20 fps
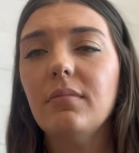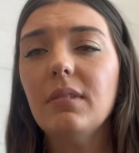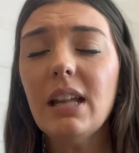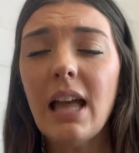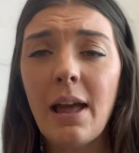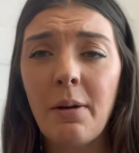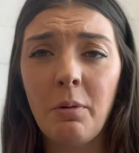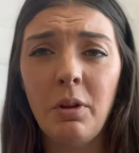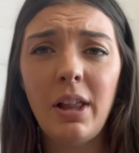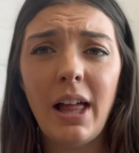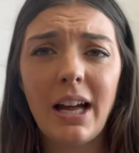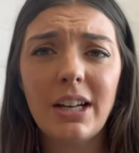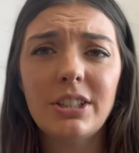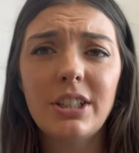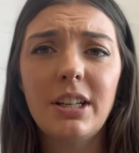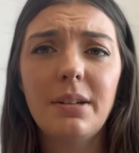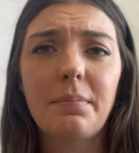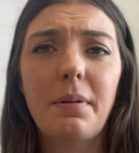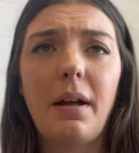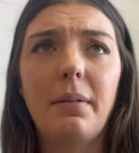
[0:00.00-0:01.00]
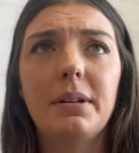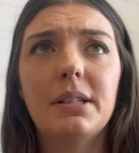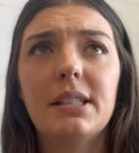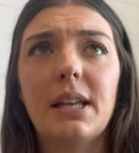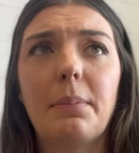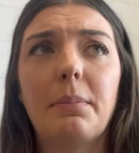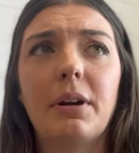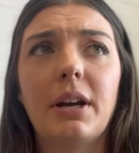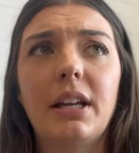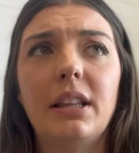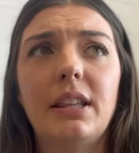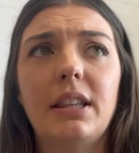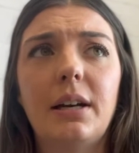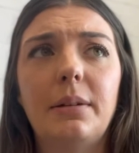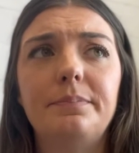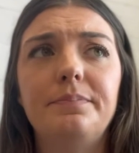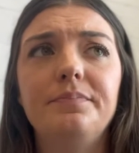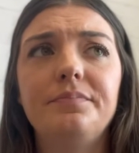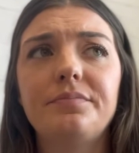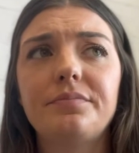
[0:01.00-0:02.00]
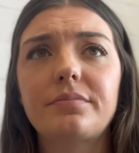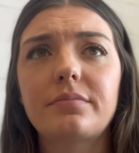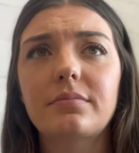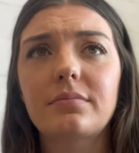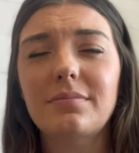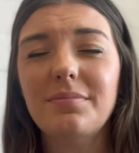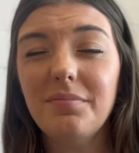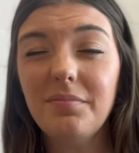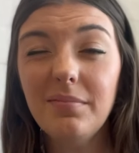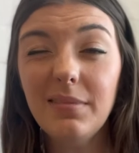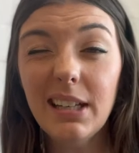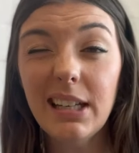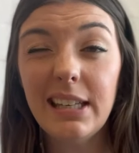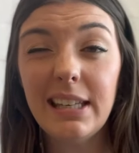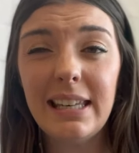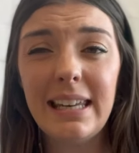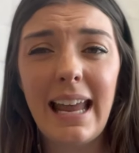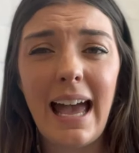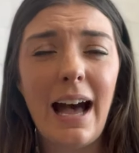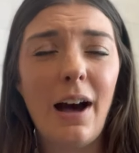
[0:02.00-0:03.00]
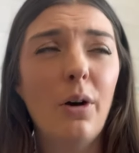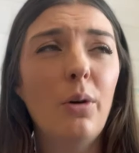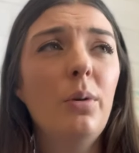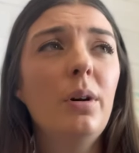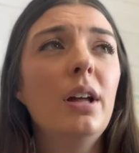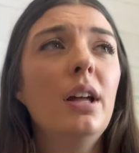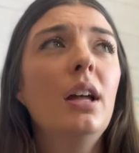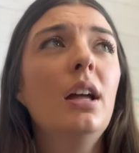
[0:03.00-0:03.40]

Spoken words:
will actually probably separate them now.